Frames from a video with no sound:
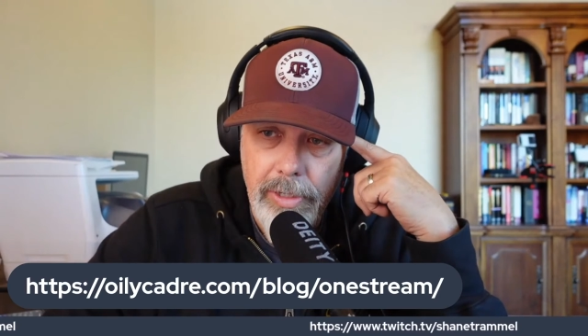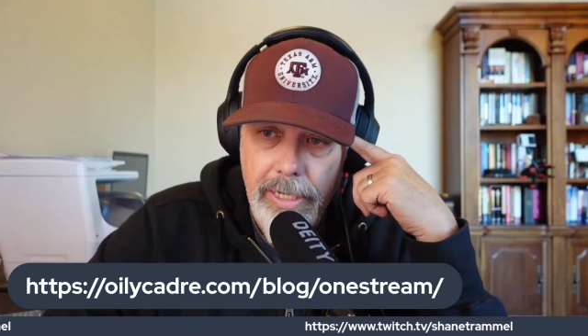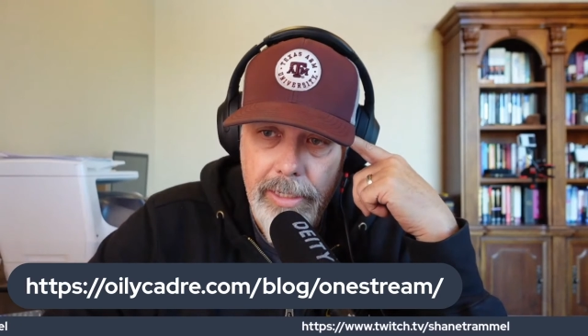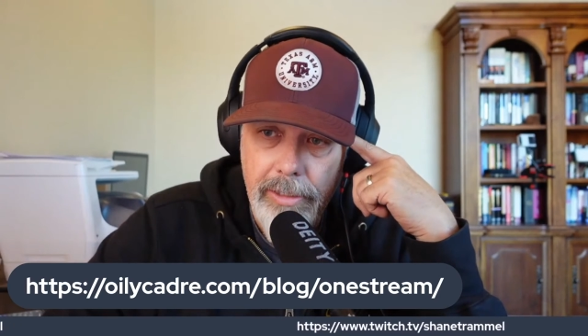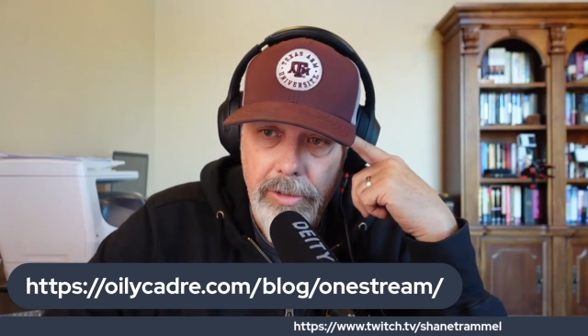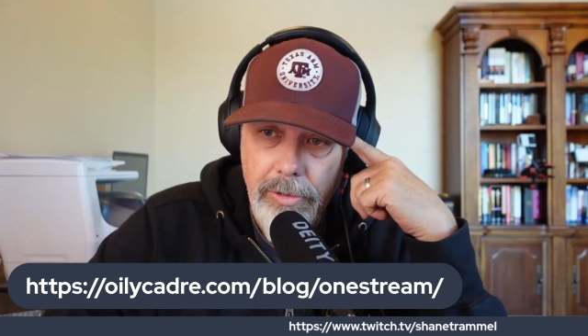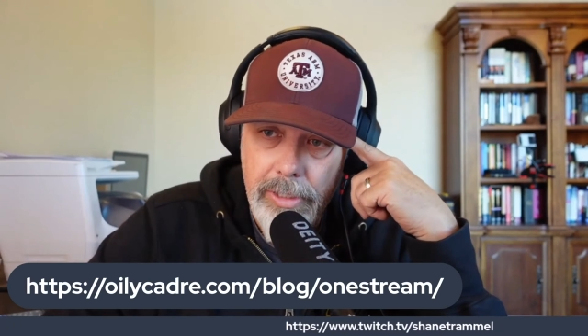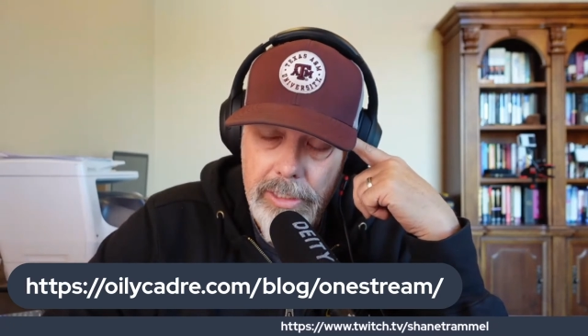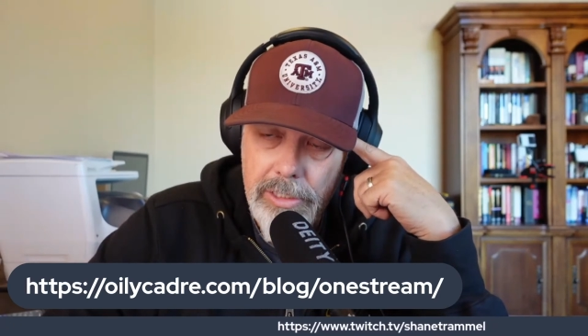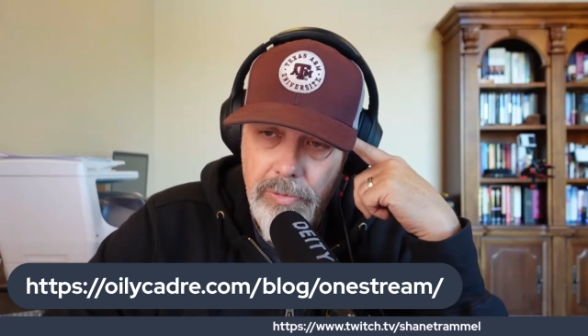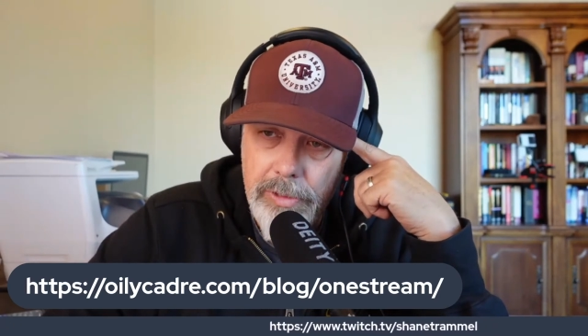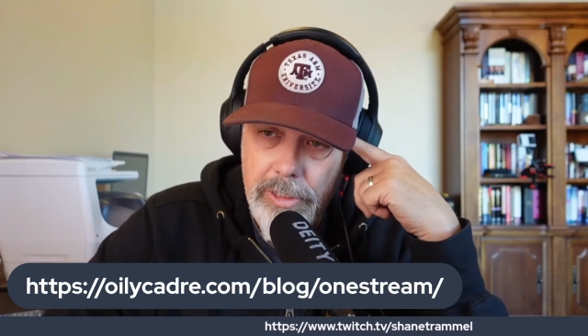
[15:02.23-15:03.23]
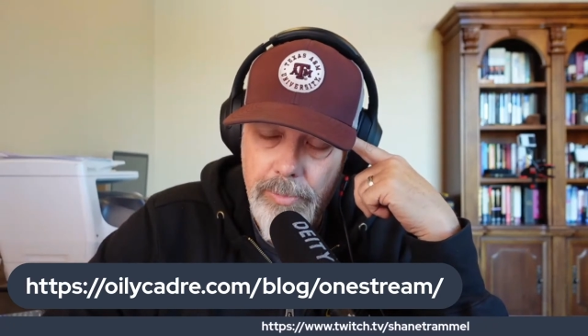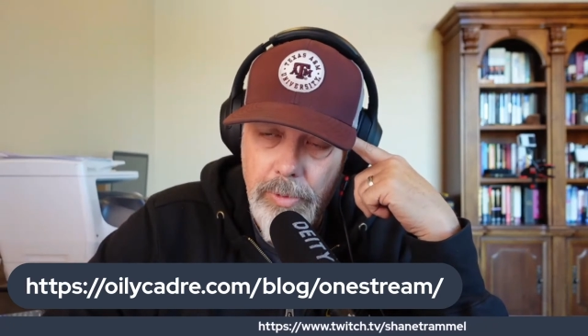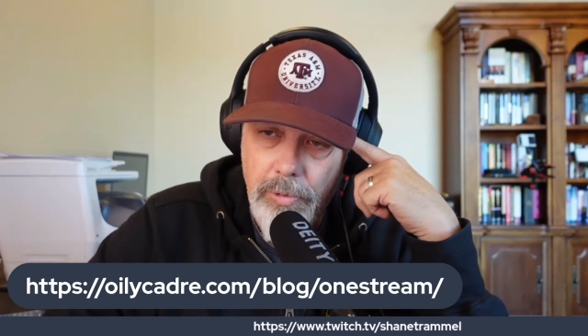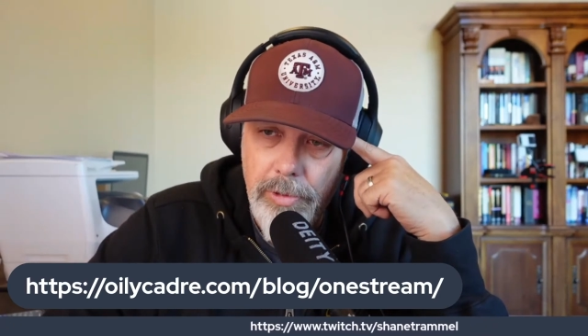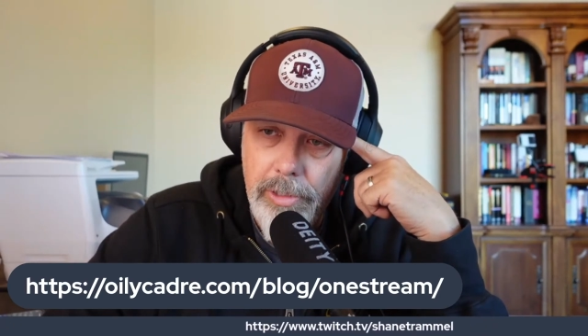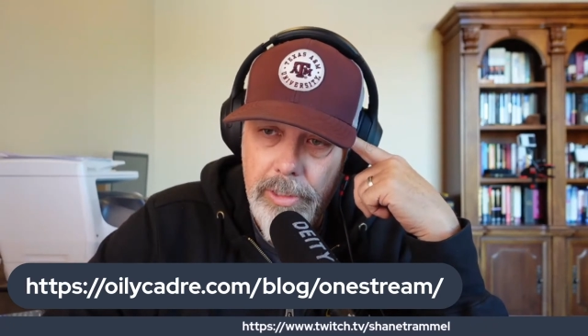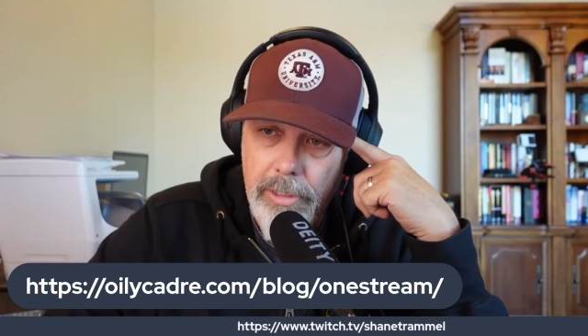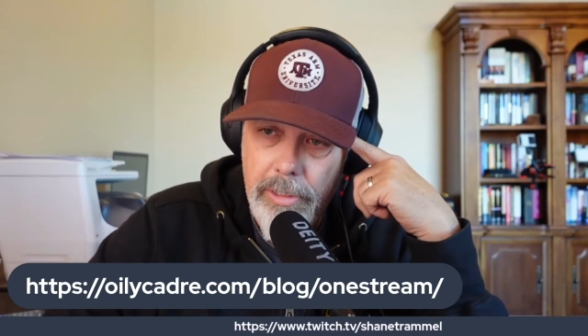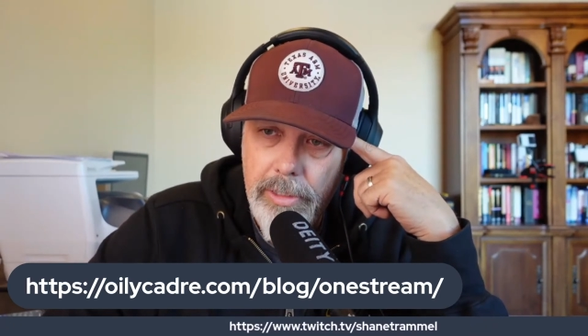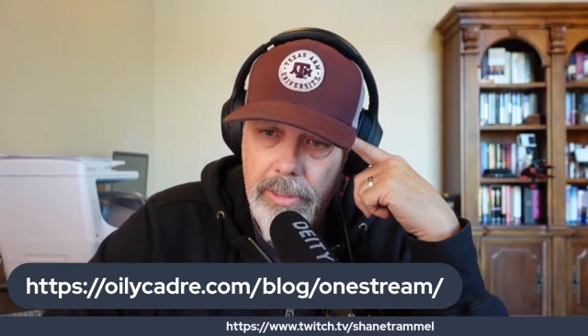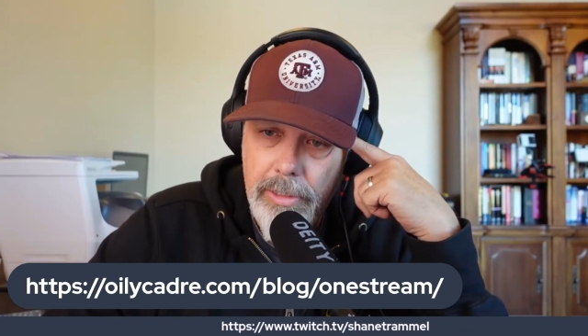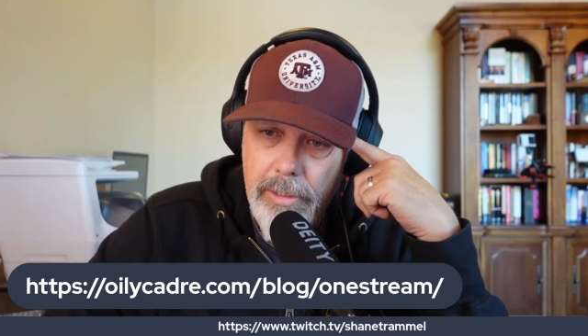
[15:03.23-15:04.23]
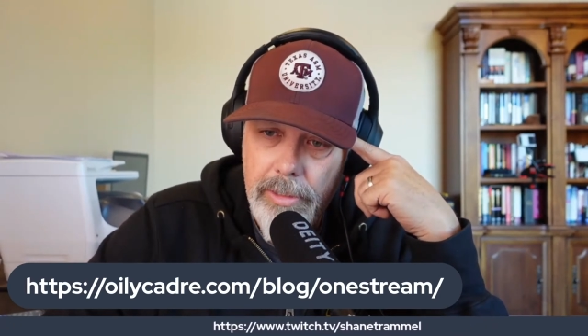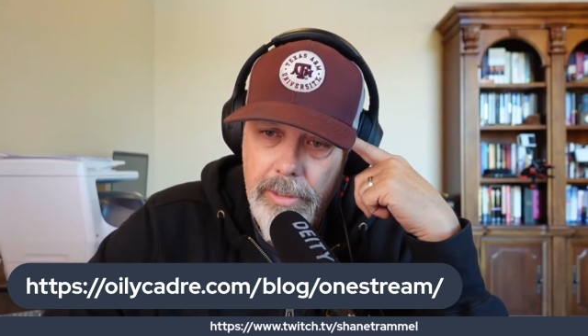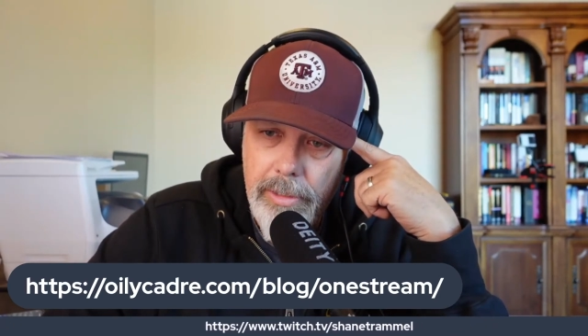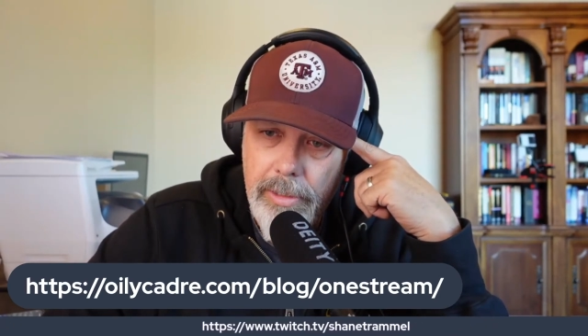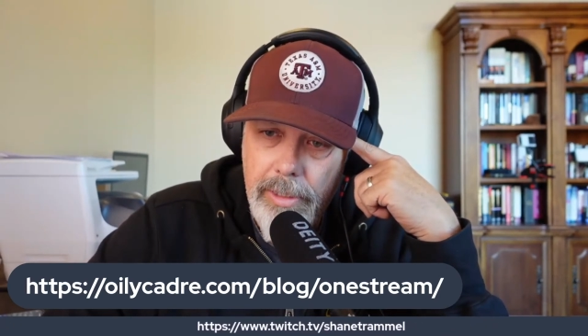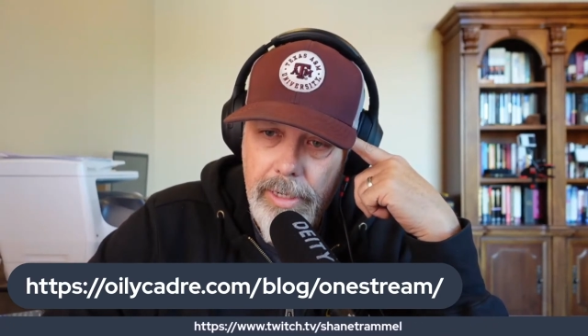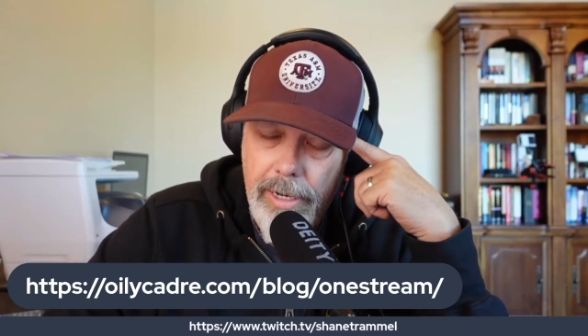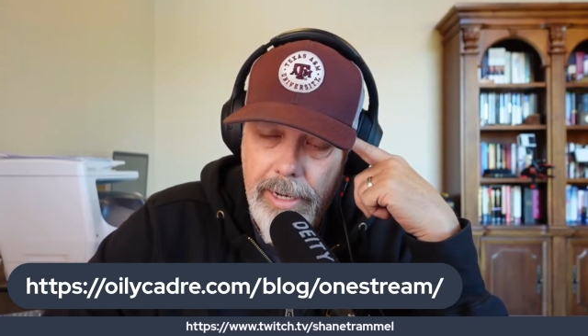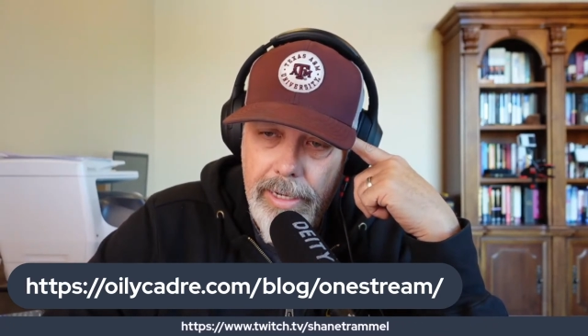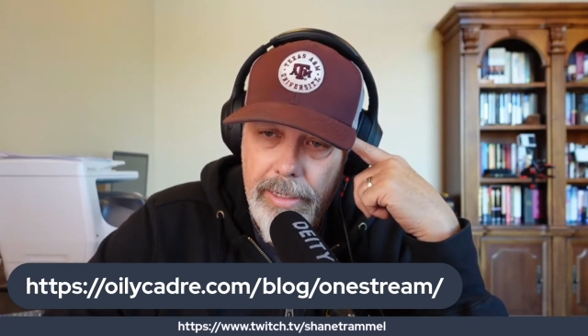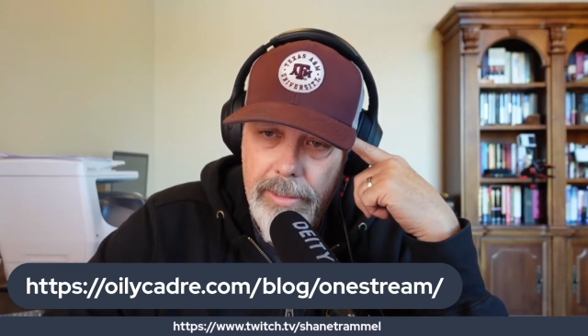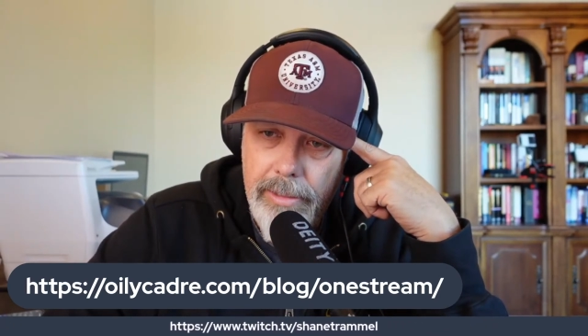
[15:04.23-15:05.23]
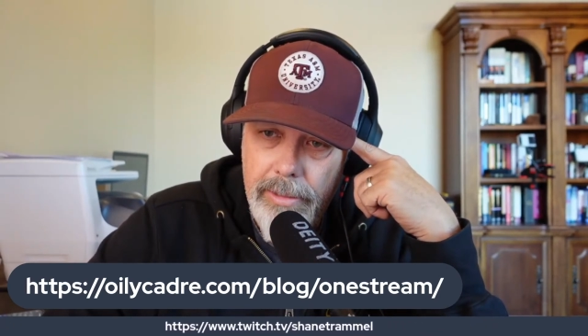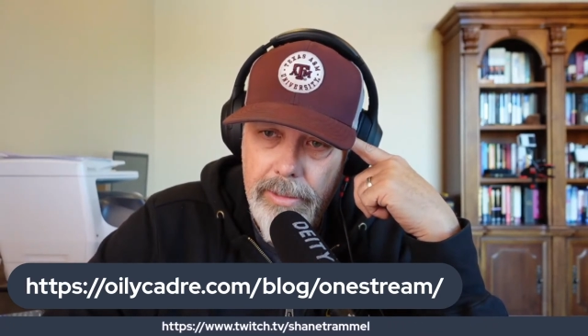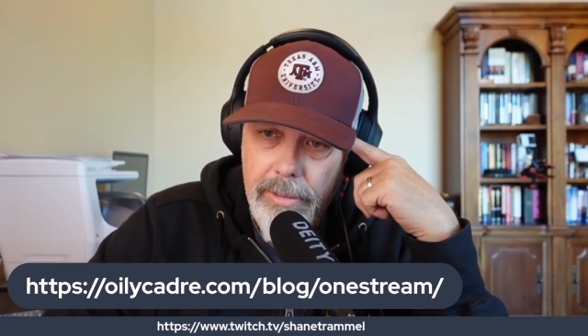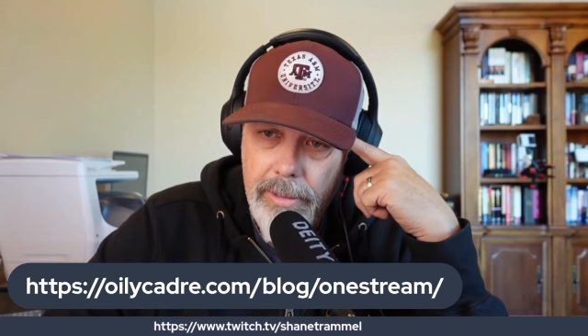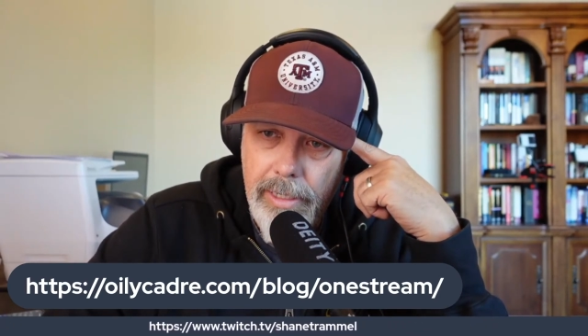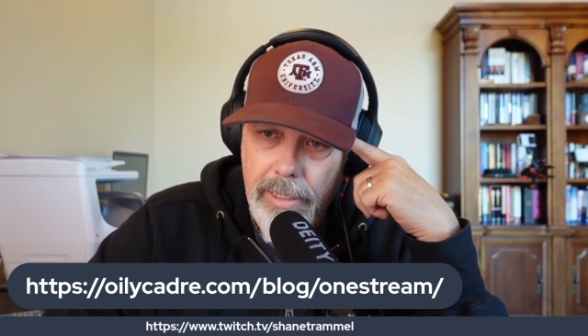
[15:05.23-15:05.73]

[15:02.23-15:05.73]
go ahead and go get Switchboard, and